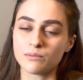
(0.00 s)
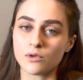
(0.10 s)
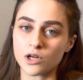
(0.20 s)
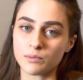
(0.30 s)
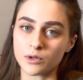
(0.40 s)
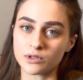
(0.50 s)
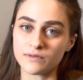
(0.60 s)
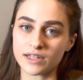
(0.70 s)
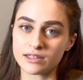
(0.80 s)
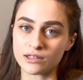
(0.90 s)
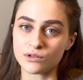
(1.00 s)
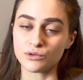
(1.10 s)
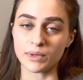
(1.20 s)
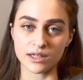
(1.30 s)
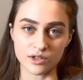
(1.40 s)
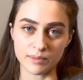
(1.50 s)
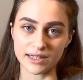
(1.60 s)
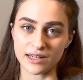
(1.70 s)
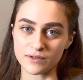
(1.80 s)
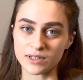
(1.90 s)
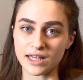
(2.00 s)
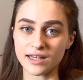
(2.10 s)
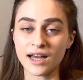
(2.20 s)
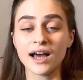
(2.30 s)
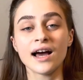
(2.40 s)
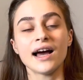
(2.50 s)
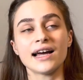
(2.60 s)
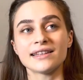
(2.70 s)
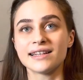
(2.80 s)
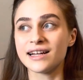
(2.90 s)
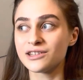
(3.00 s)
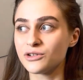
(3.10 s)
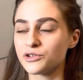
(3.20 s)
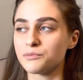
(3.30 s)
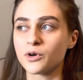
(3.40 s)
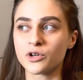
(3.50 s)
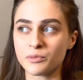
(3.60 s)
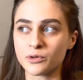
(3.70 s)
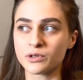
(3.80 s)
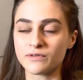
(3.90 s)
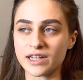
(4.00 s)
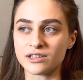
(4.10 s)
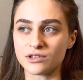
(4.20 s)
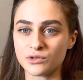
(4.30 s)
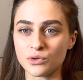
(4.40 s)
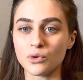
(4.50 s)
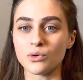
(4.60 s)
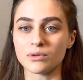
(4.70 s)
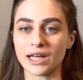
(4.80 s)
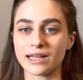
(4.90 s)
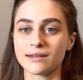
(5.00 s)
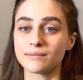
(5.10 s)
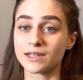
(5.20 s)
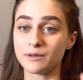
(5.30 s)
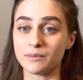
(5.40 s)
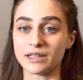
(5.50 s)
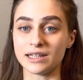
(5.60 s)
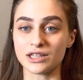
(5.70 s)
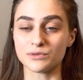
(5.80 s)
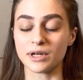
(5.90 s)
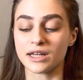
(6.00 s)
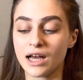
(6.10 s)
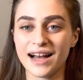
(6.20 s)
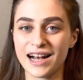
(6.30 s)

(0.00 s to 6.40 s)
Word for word: more motivated to make your bed every day and then you're more motivated to like keep it this way.